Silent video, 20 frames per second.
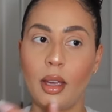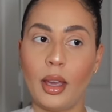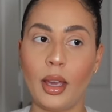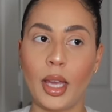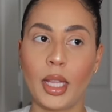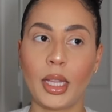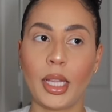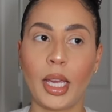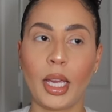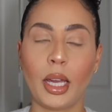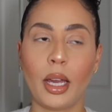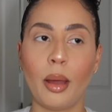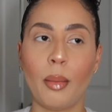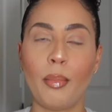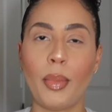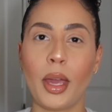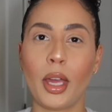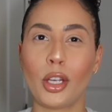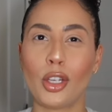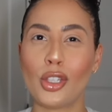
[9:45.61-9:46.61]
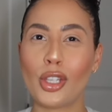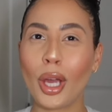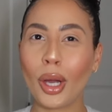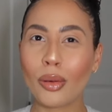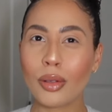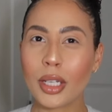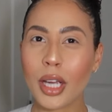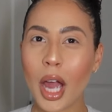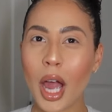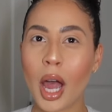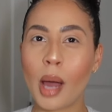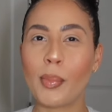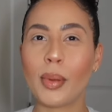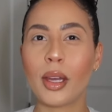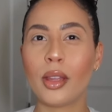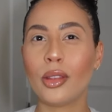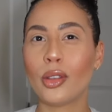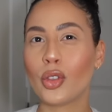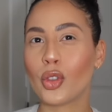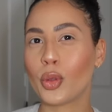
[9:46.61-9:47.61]
and like a bandeau top
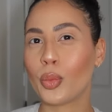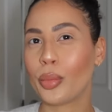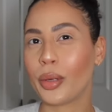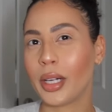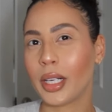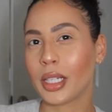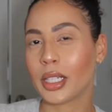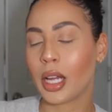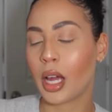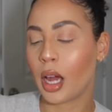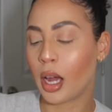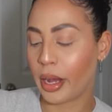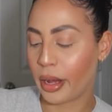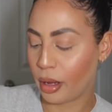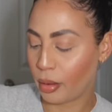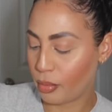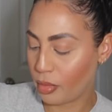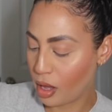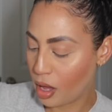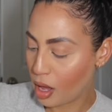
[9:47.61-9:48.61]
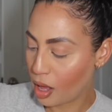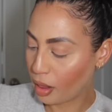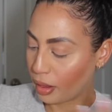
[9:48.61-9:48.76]
in the springtime,